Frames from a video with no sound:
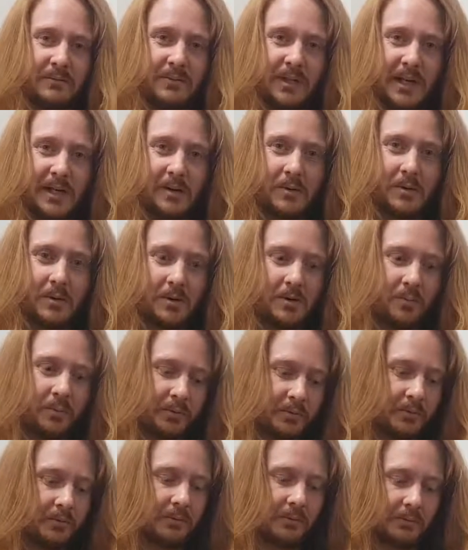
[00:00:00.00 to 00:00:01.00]
down, up,
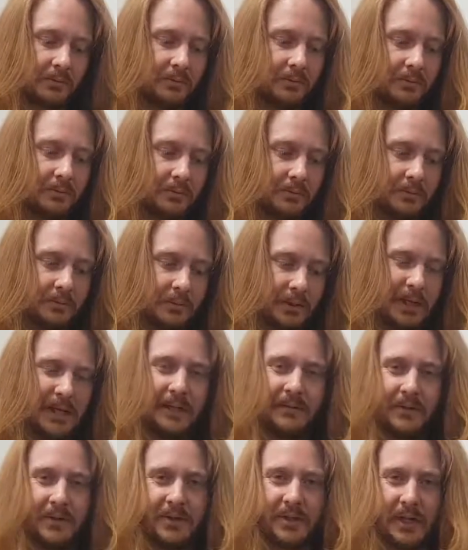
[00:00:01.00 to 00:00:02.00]

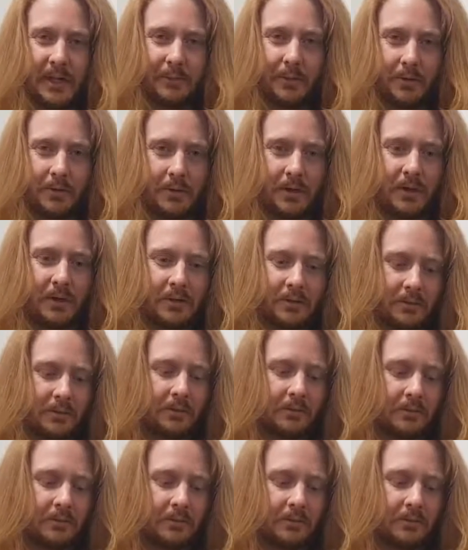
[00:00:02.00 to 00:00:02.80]
and the same across.